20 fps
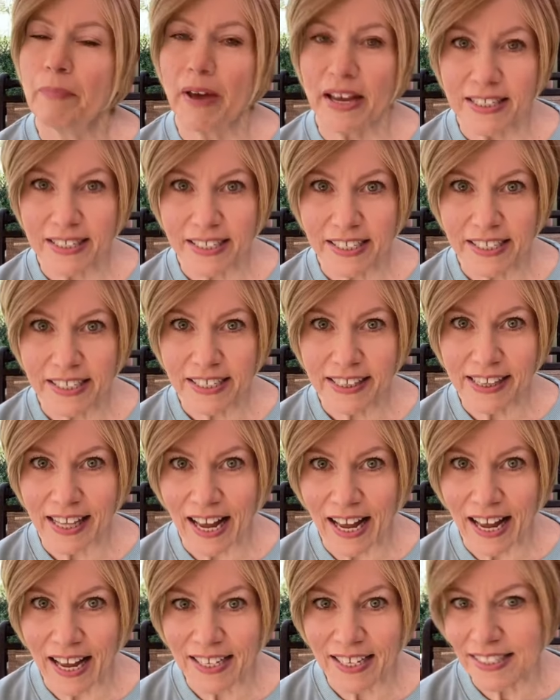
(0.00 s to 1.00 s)
best in
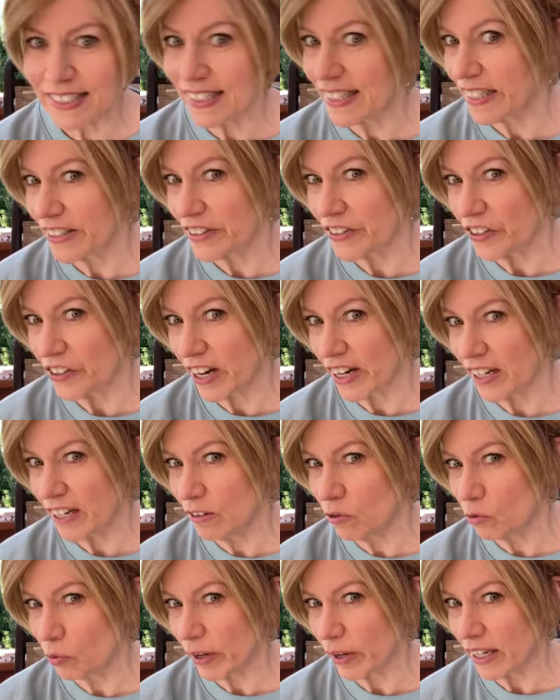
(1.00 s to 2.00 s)
class in
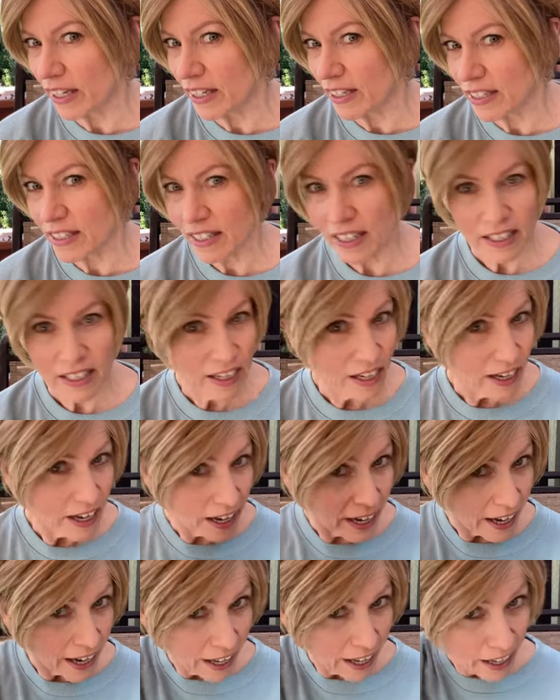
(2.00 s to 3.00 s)
shaded wheat
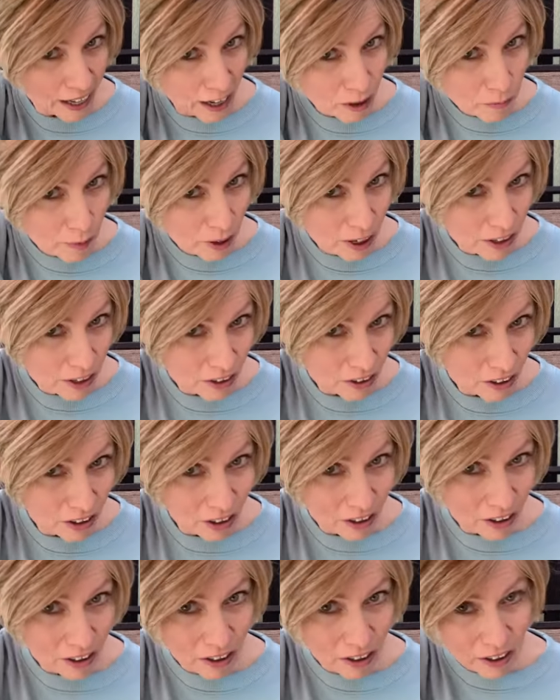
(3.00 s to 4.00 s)
and I bought
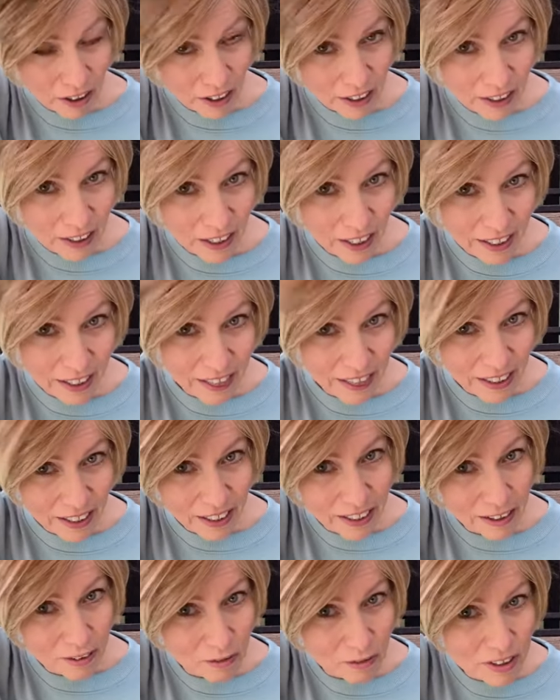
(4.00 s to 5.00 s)
her, I think
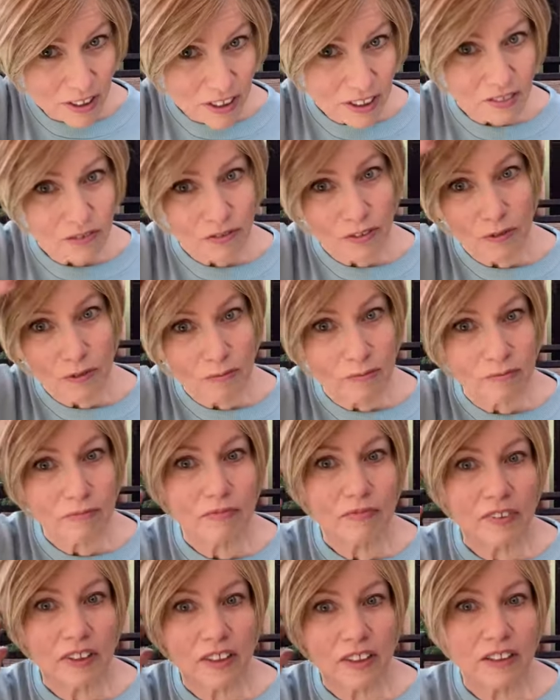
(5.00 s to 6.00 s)
it was
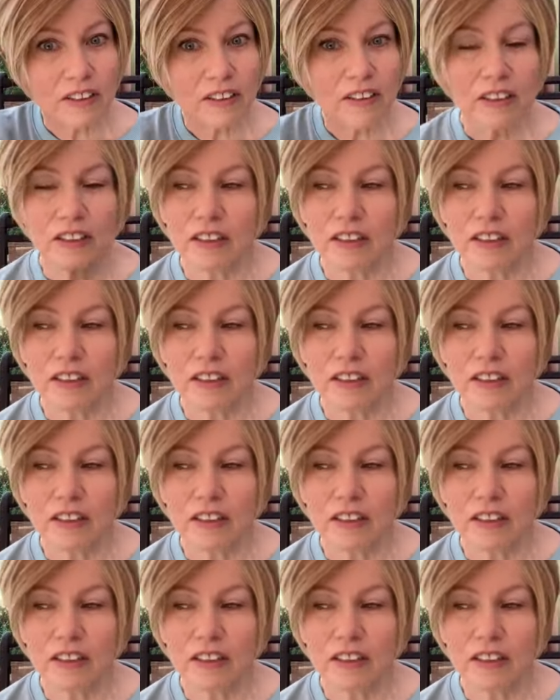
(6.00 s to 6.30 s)
from the,